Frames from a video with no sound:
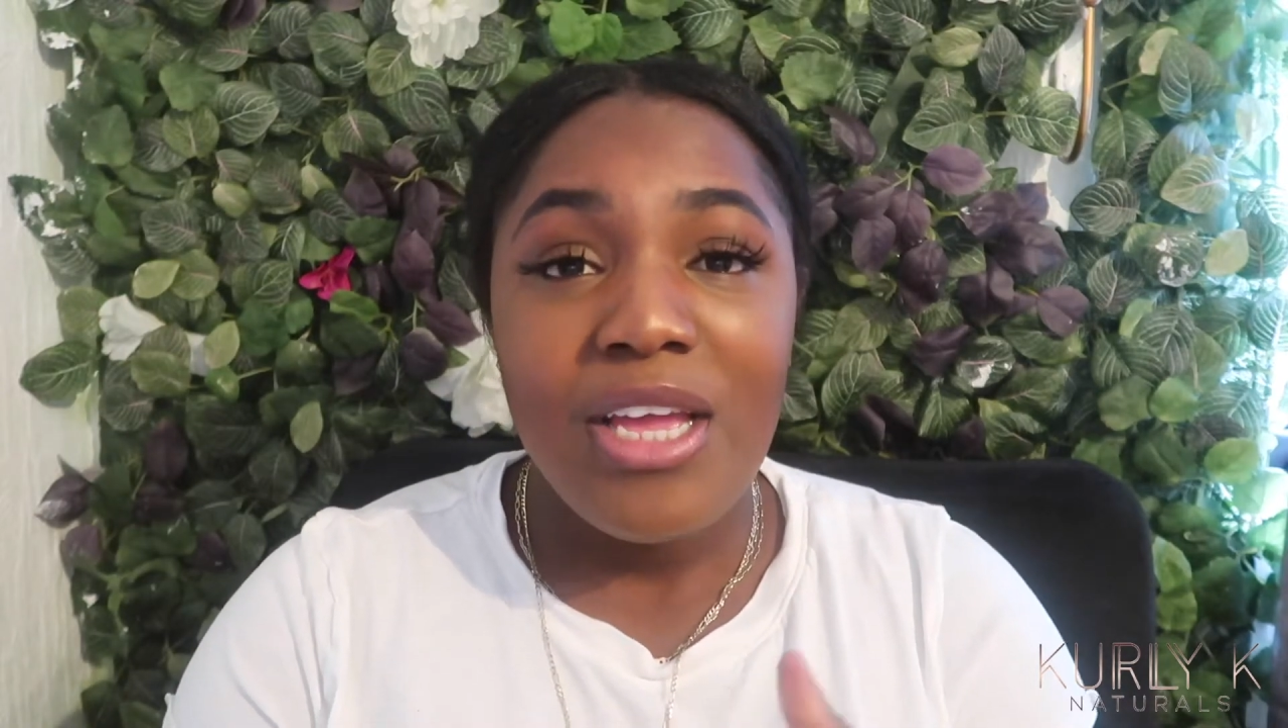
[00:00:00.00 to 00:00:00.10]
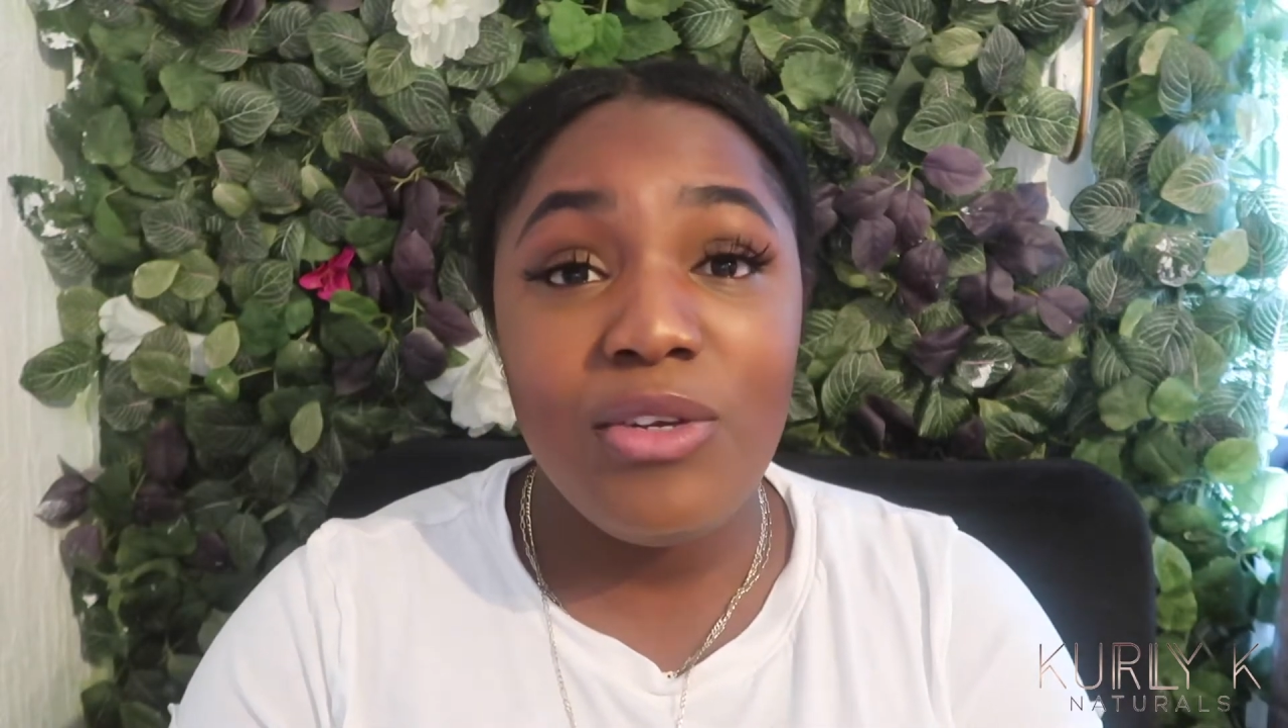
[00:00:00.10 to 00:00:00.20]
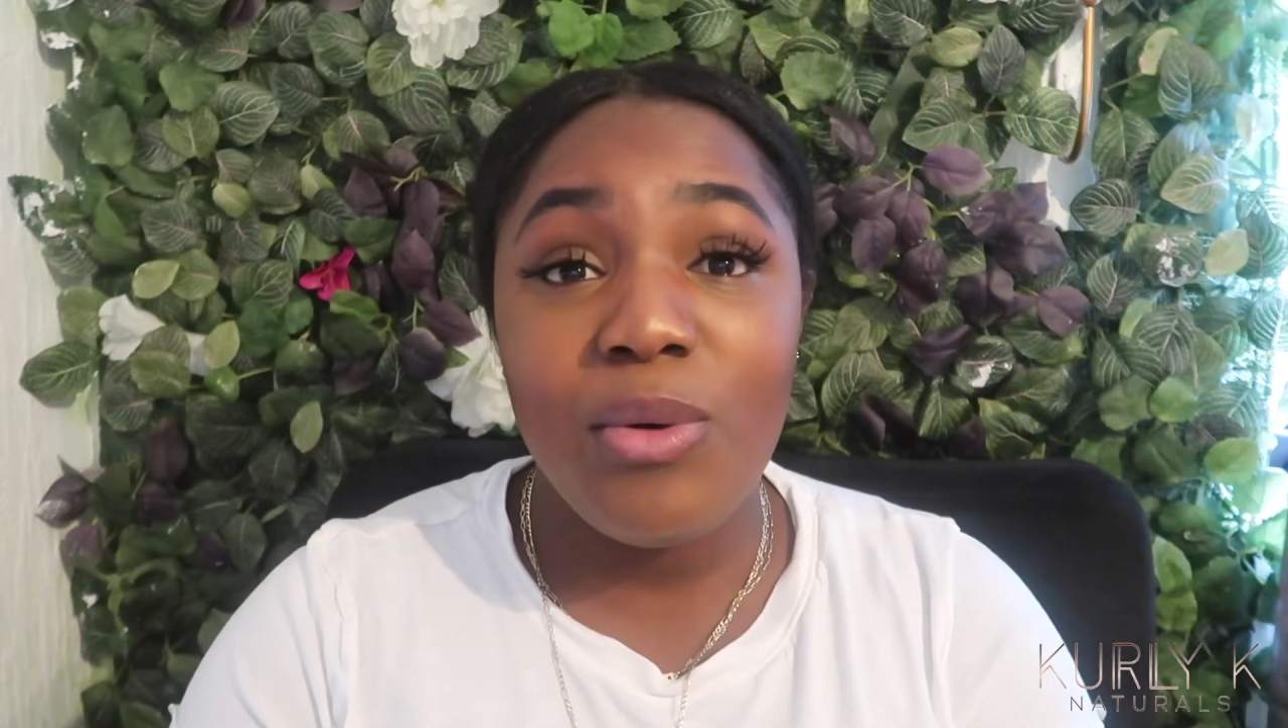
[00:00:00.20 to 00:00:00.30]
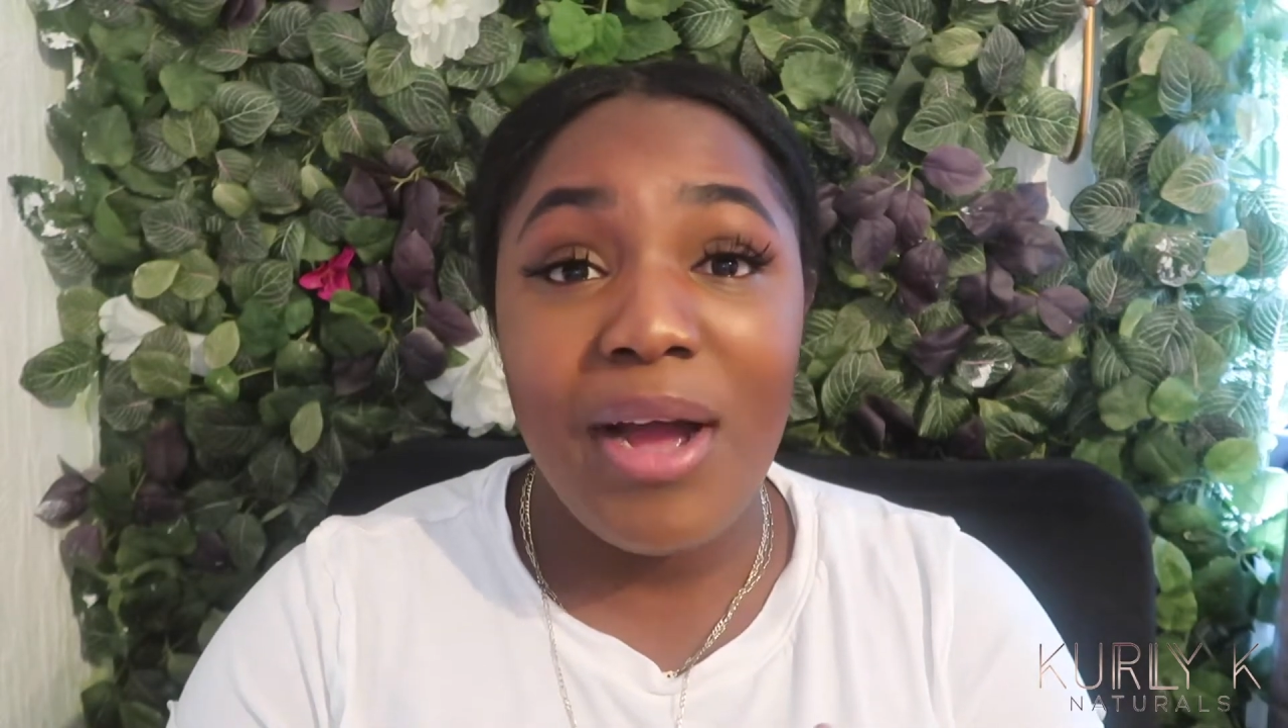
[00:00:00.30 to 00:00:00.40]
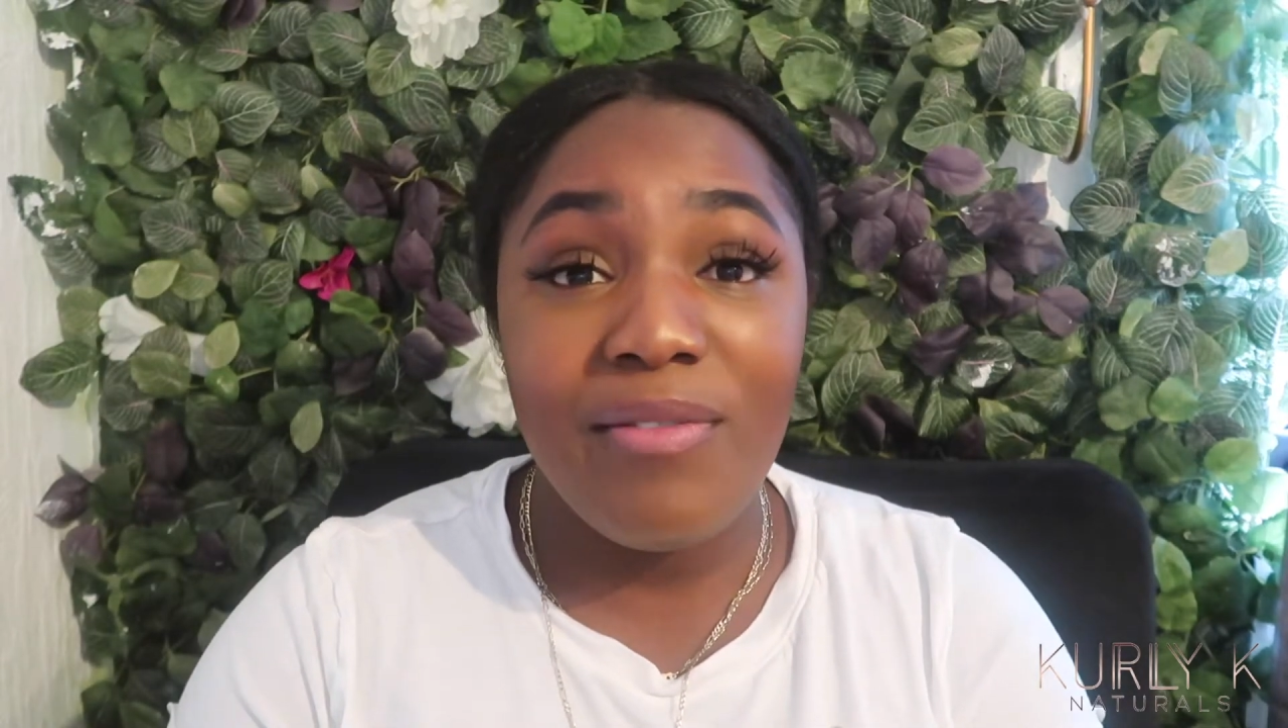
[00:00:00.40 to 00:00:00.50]

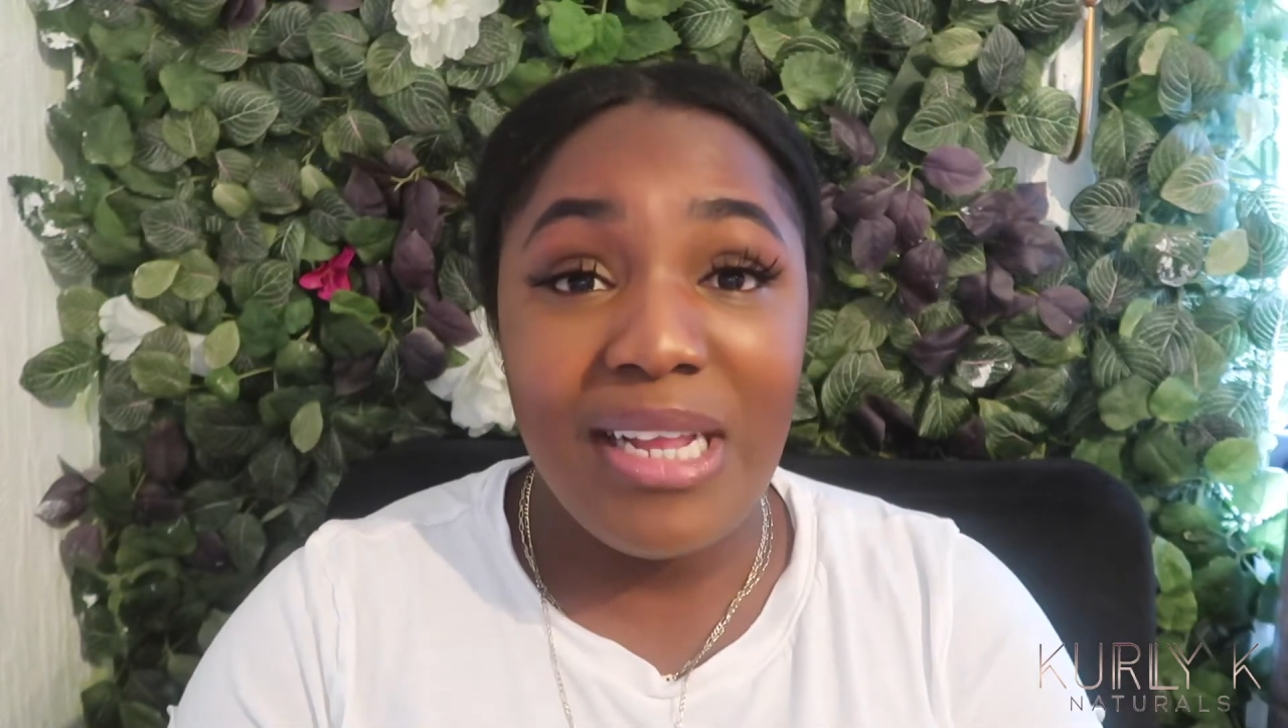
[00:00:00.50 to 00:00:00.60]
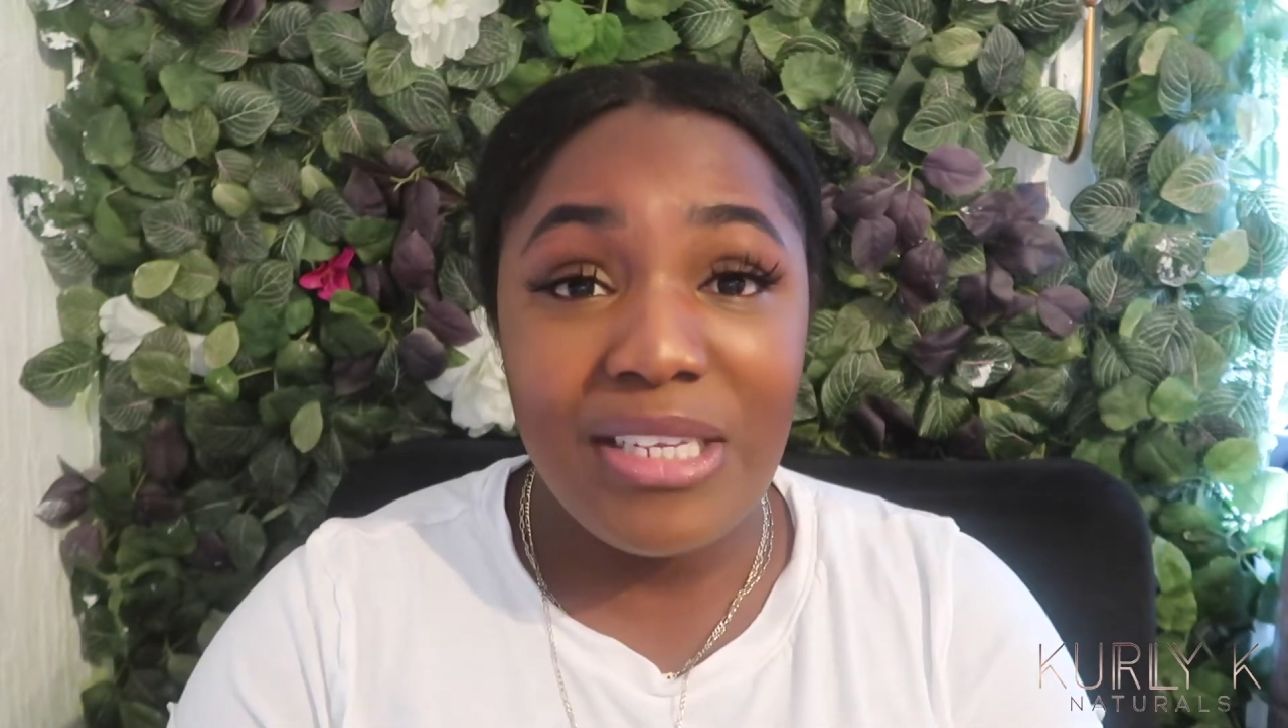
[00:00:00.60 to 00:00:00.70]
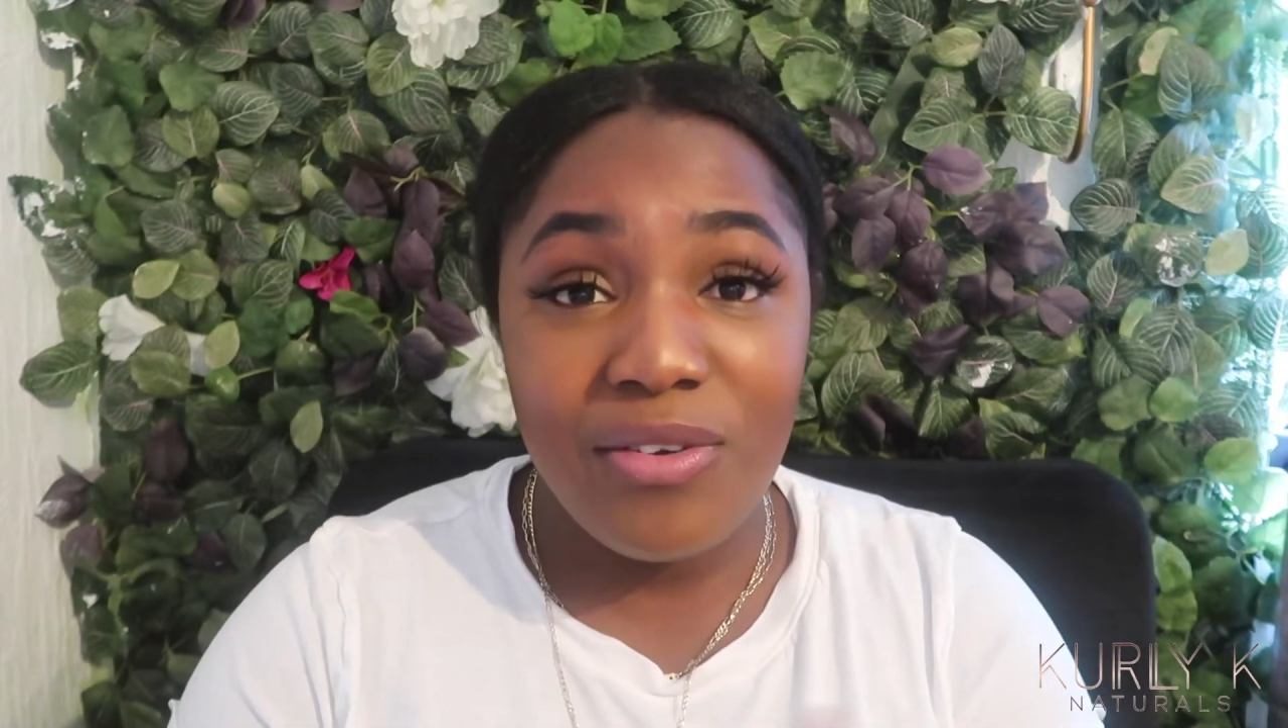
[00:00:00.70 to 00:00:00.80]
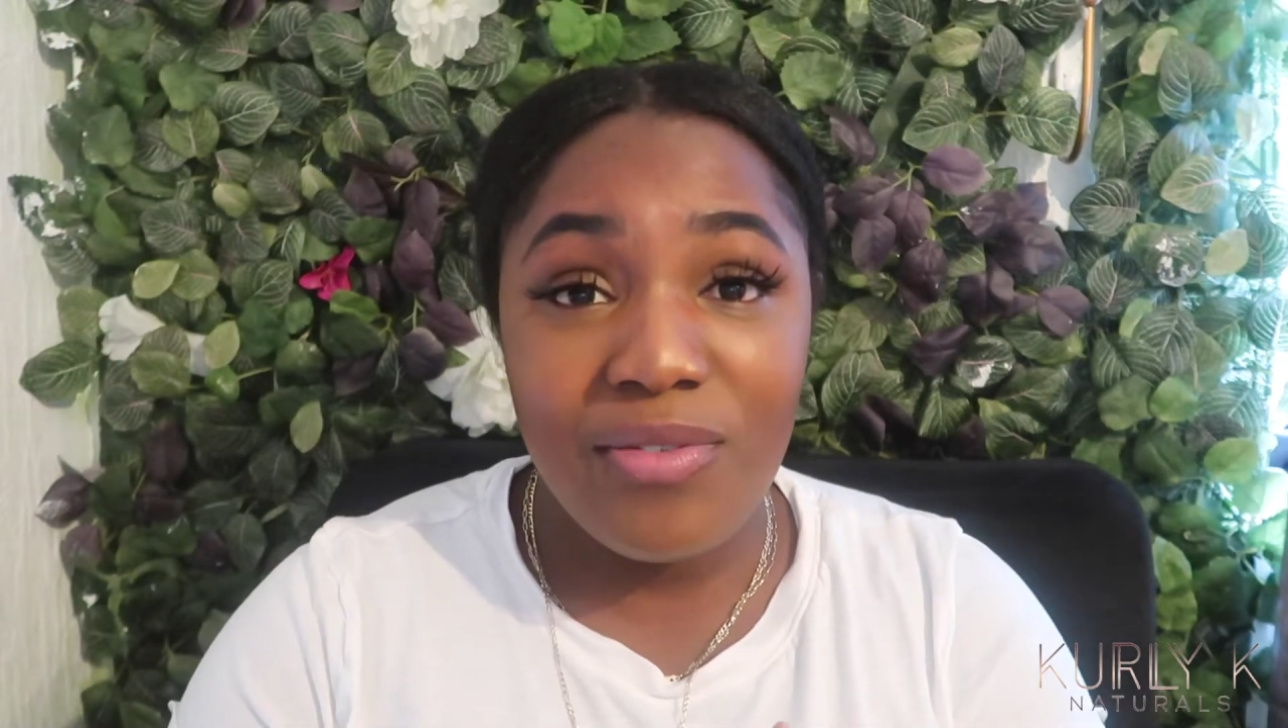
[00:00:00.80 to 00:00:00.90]
you'll have less